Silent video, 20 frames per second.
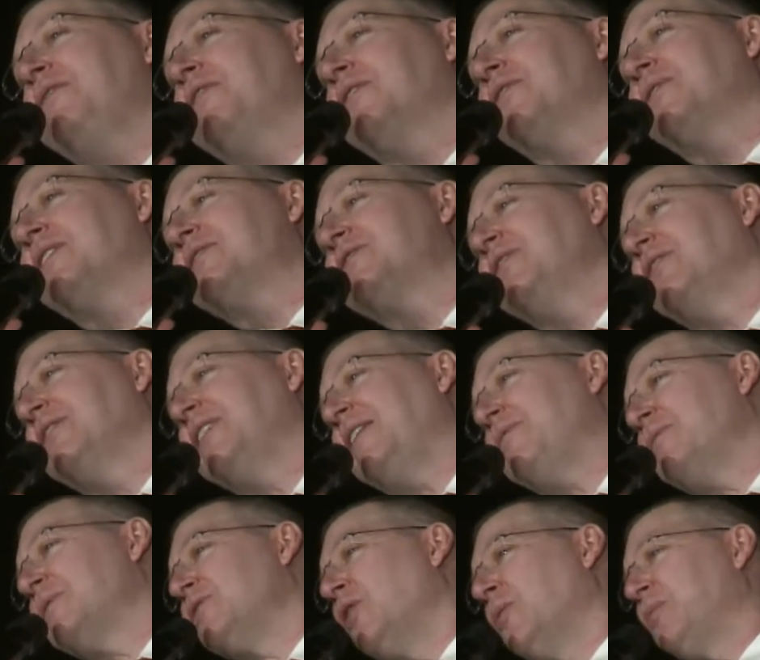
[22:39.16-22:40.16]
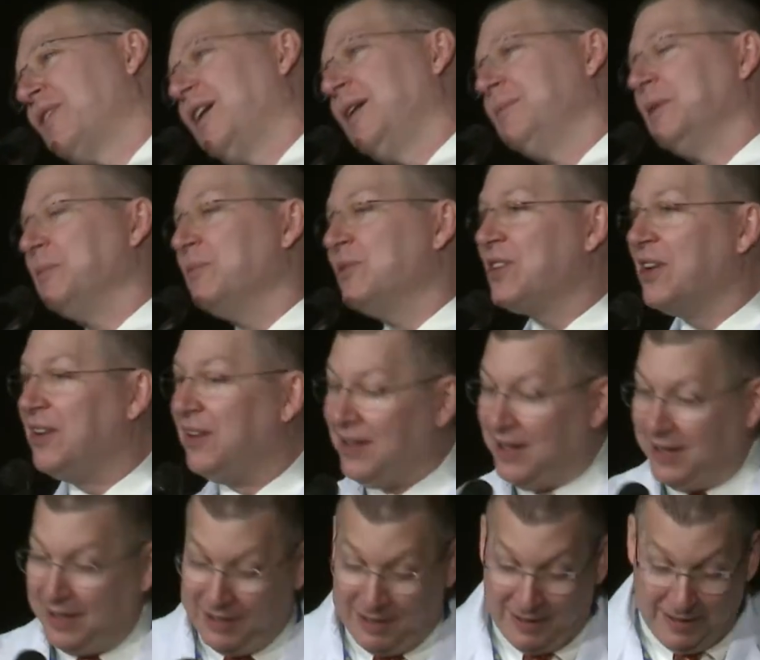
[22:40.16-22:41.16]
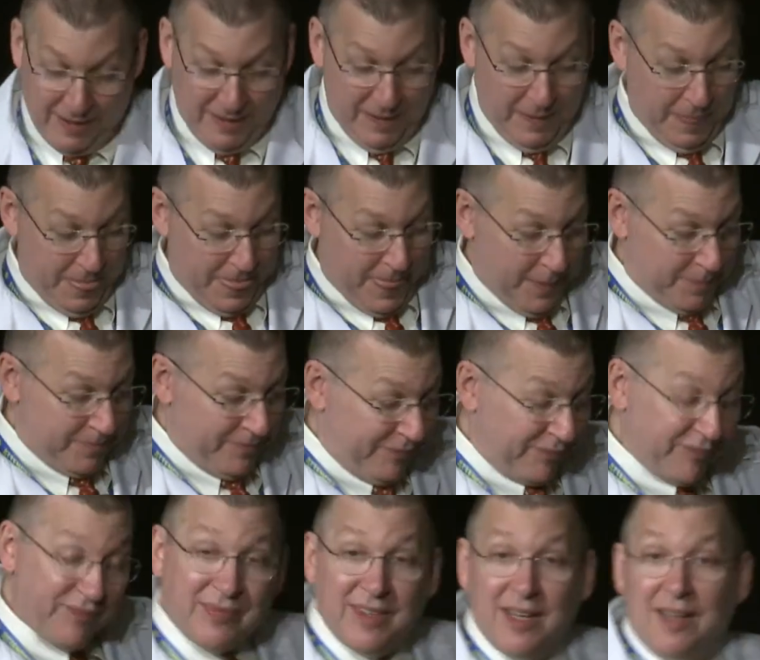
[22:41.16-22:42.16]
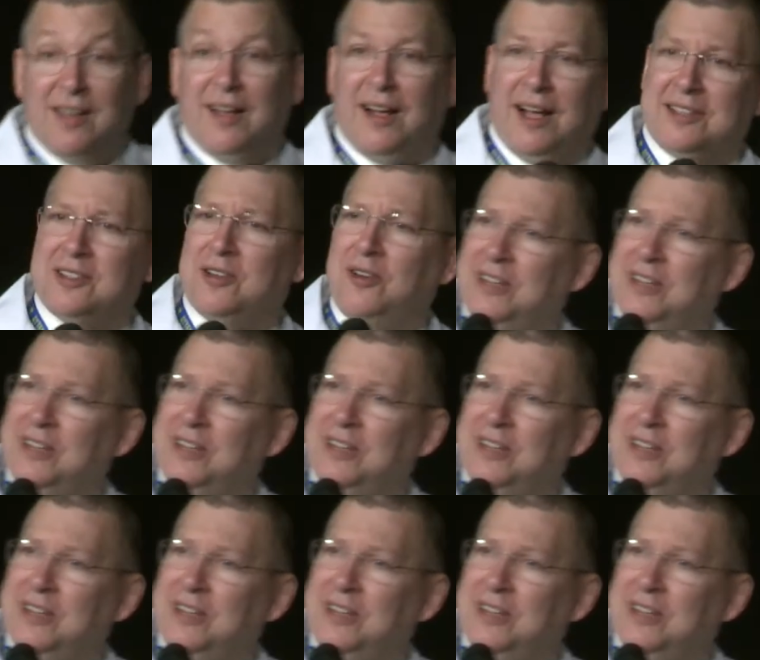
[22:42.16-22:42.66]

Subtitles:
the rest of your life with no problems. I said, okay,